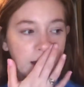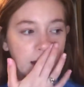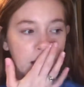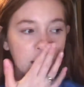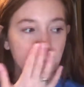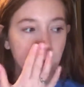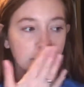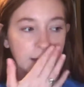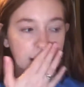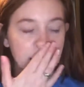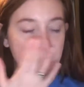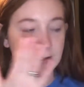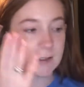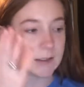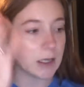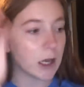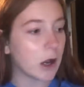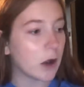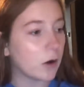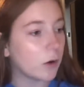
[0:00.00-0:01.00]
Okay,
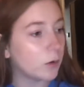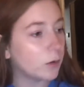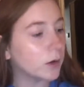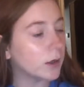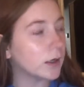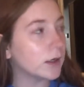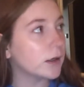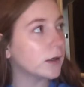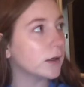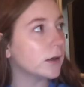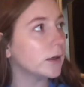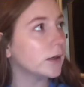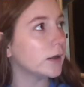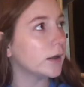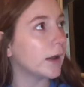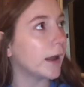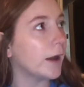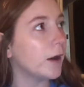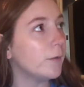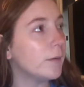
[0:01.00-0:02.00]
so
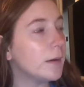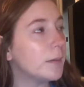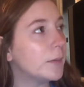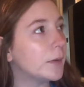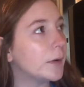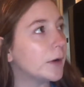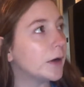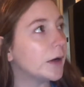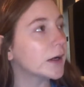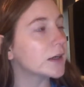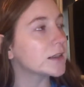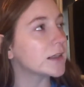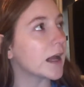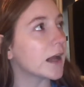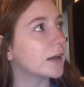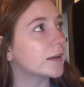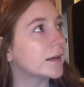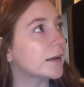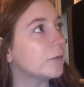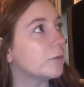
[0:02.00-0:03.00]
I don't remember
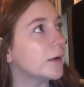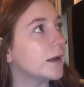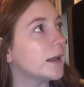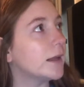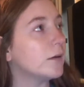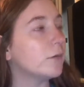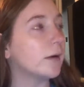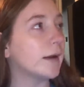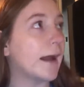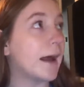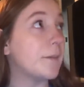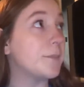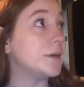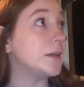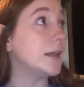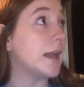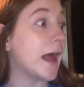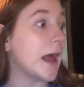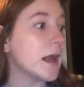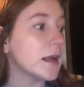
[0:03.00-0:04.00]
exactly what
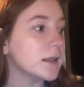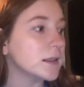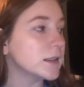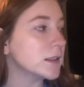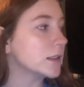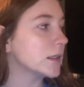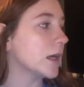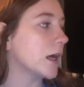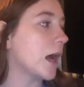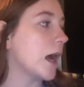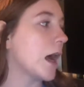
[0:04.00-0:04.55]
happened next.